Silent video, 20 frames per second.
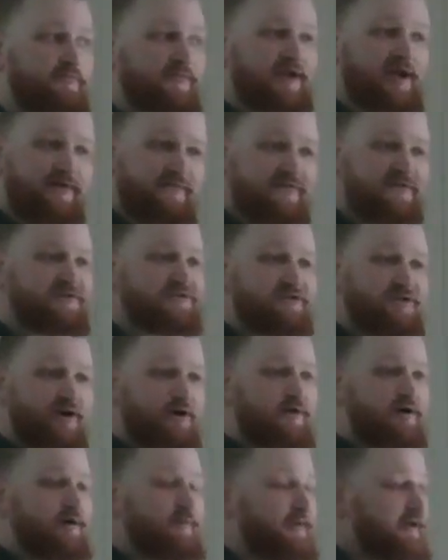Heavy
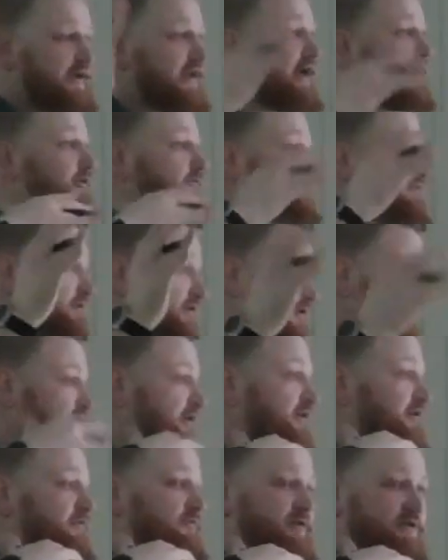snow coming down,
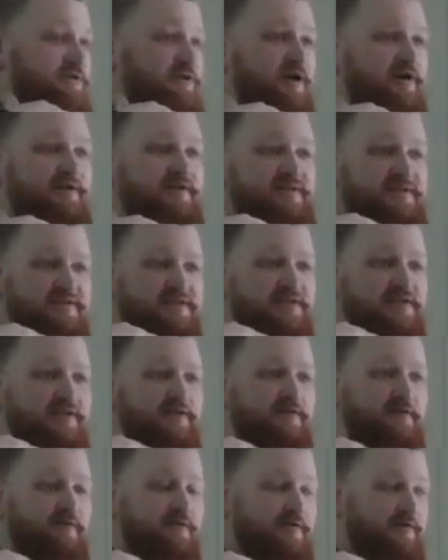where it's hard to see.
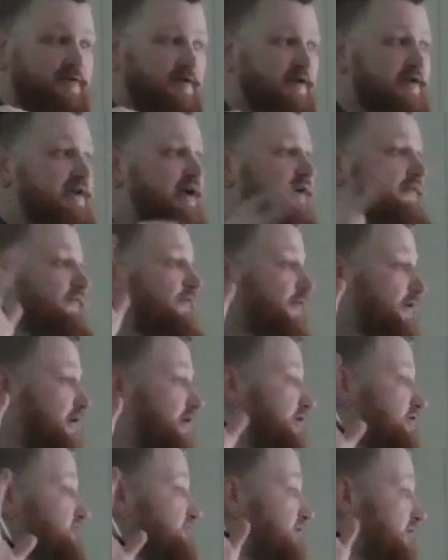Everyone
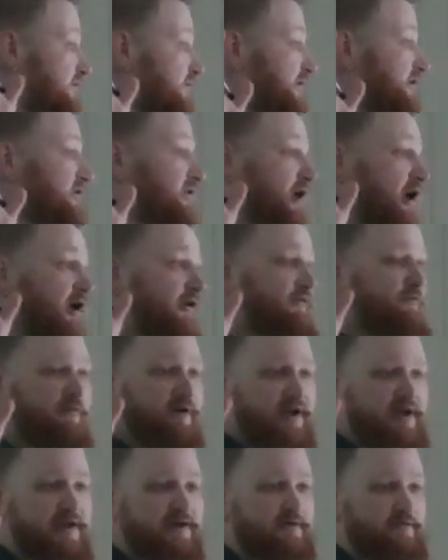here has driven in hard
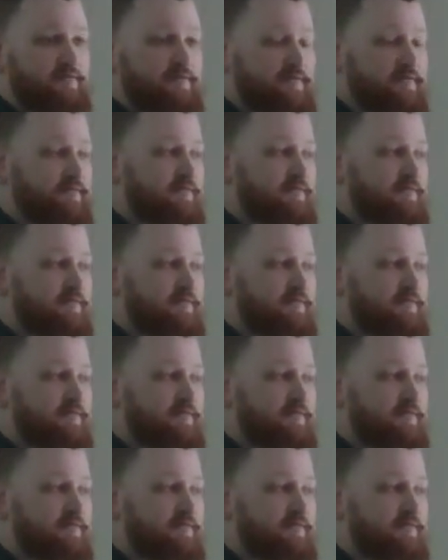rain.